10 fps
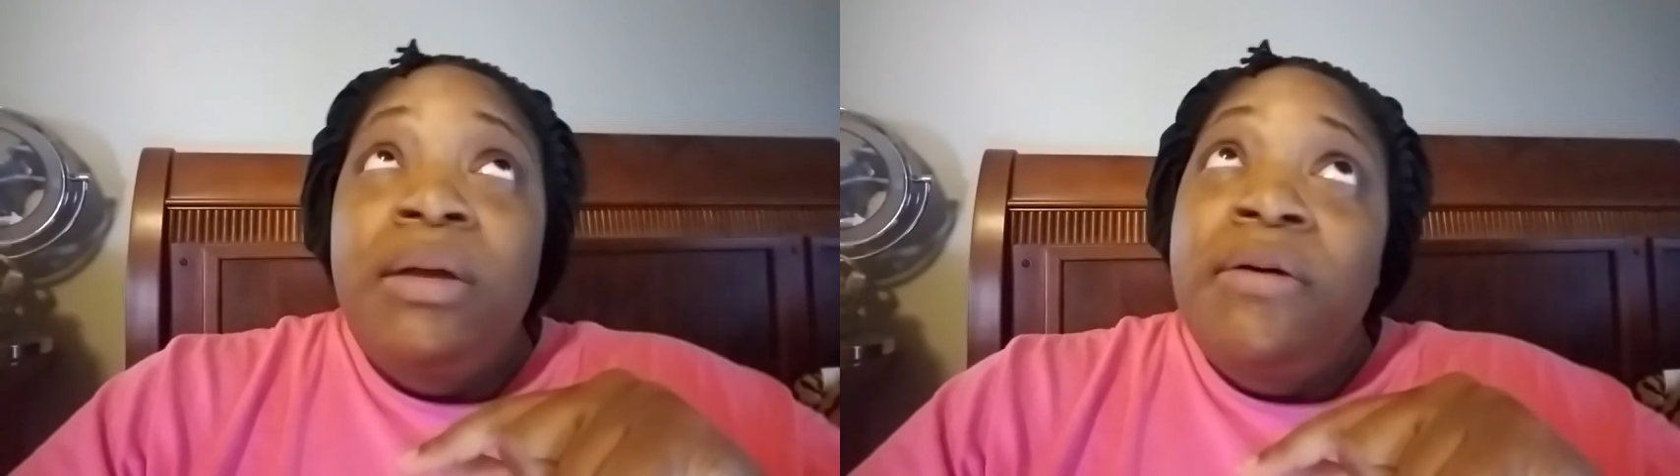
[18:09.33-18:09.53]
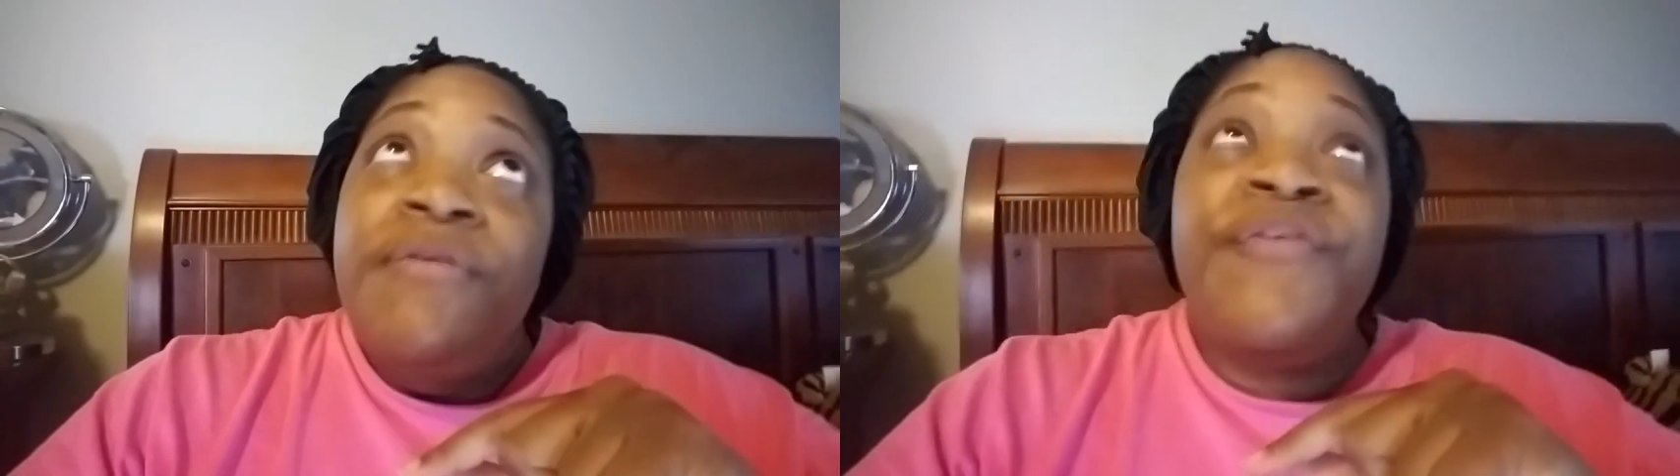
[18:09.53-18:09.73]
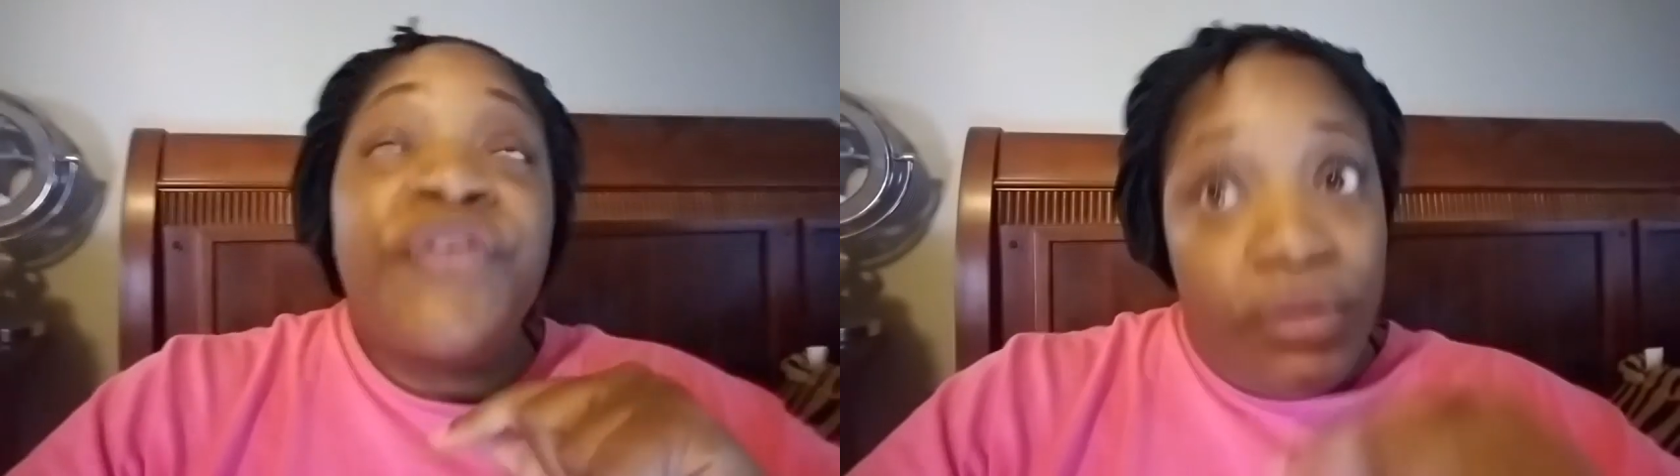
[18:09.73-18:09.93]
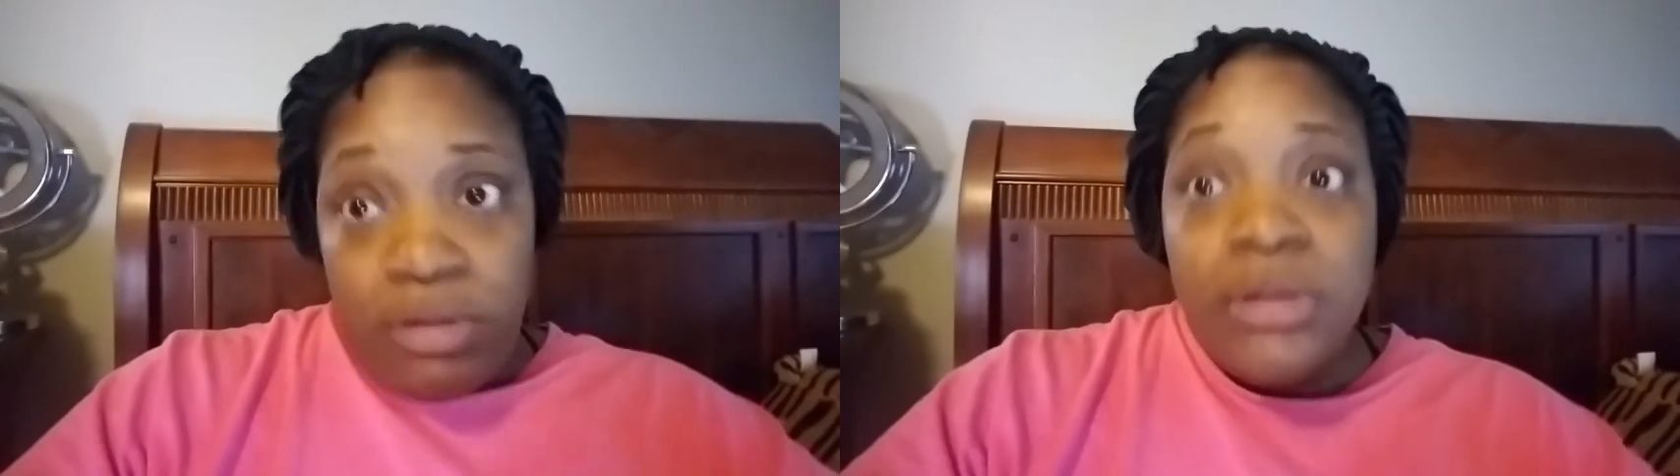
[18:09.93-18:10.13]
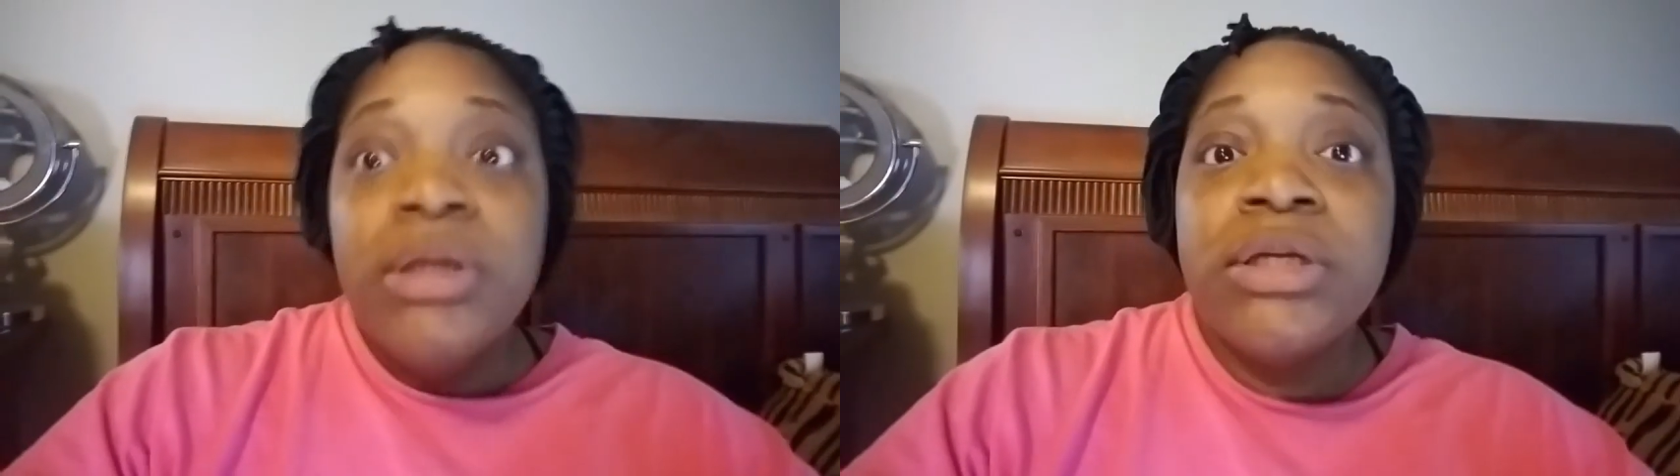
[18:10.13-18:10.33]

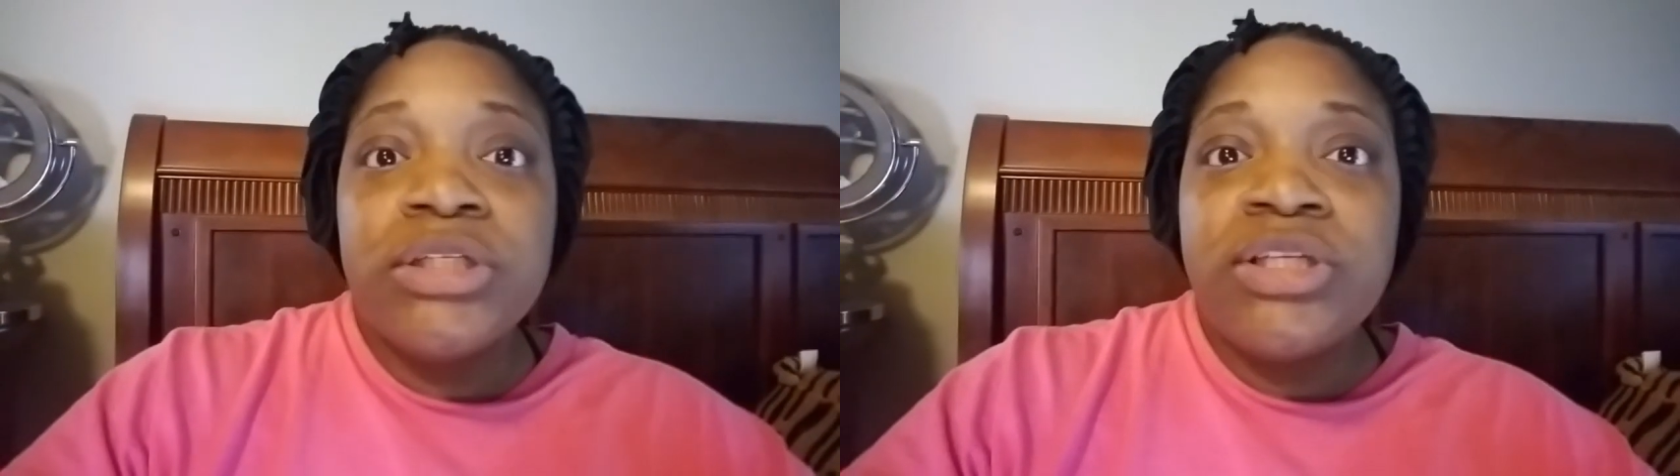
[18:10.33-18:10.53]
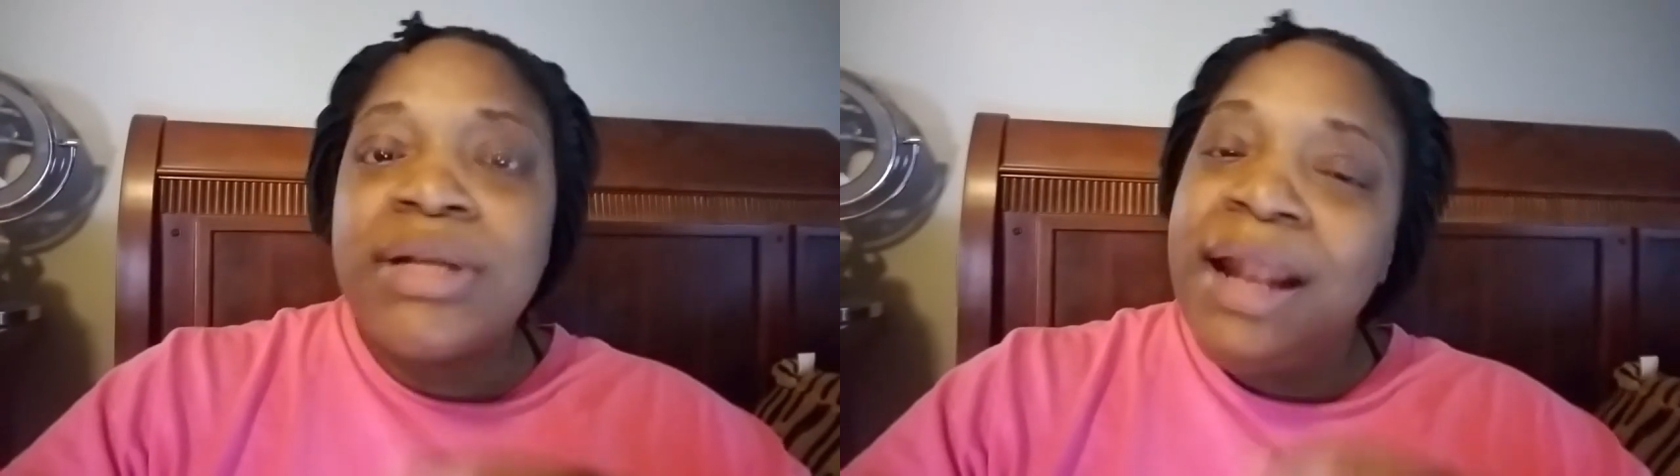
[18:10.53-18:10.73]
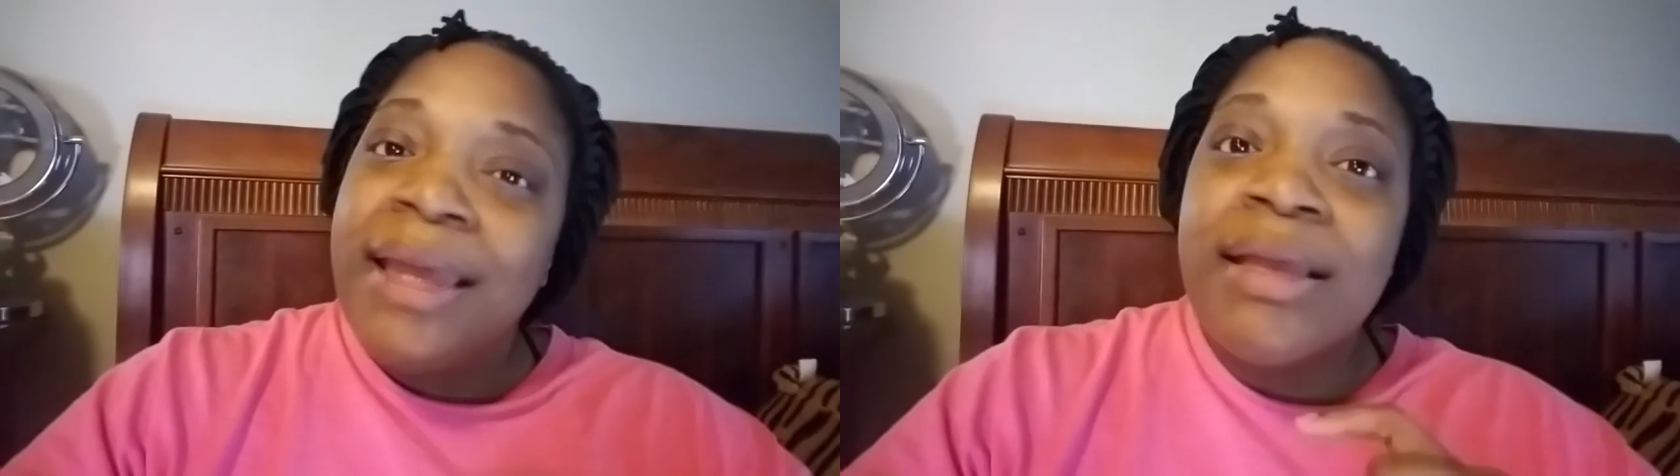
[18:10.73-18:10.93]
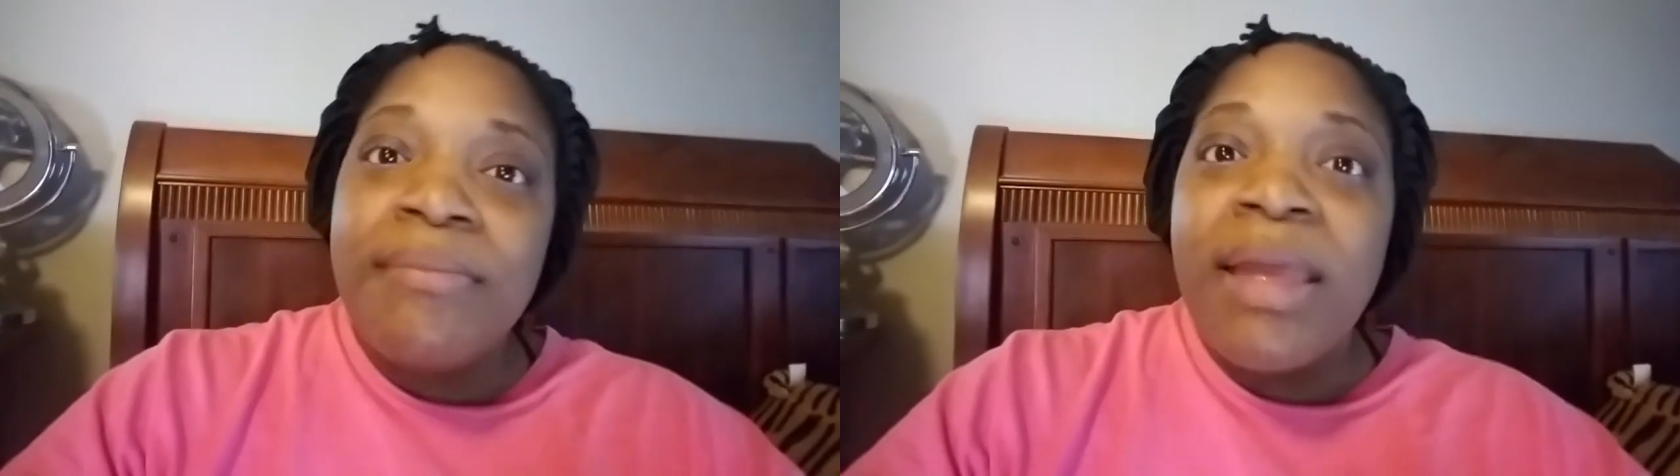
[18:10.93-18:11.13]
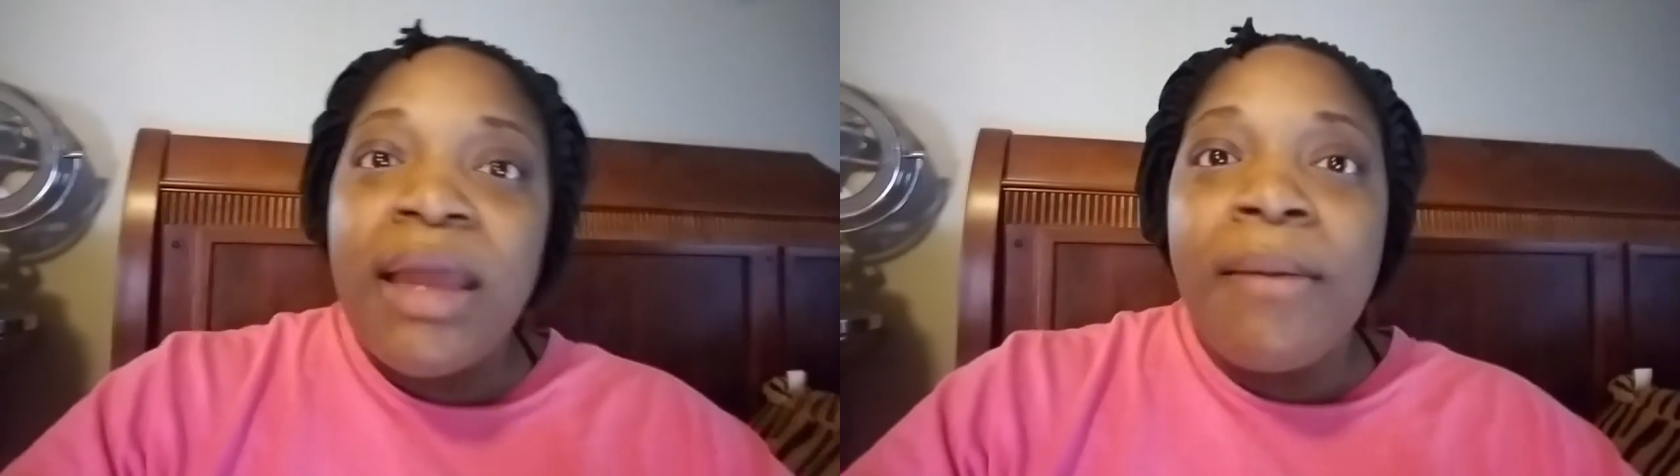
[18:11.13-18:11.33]
full so that I can
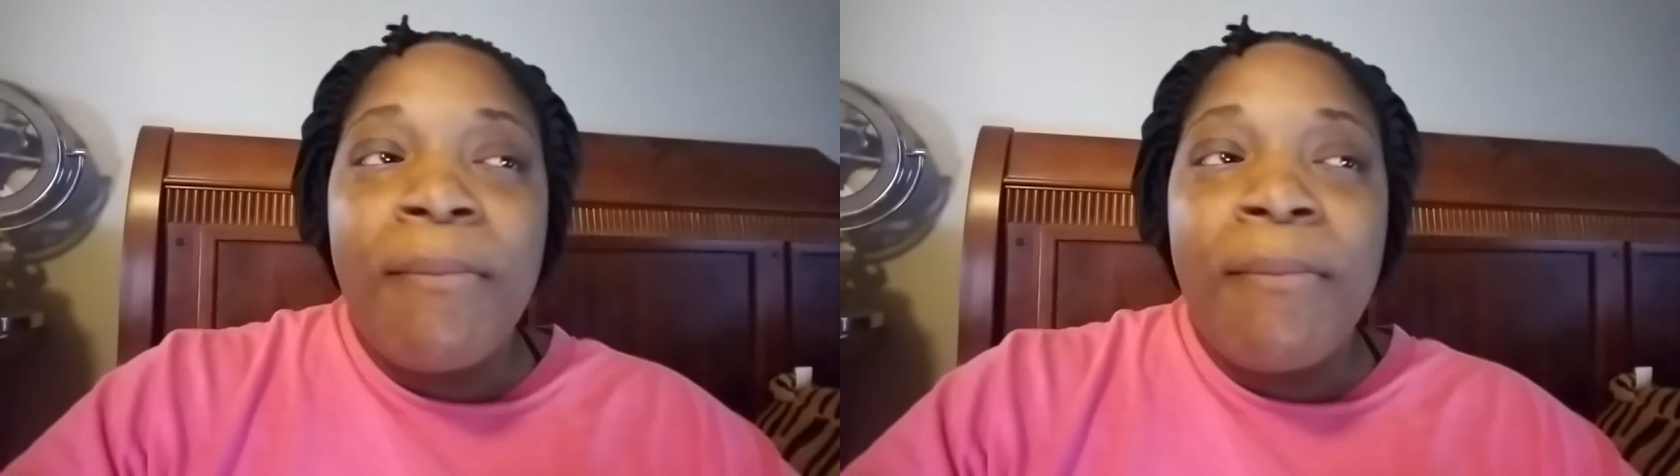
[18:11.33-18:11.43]
make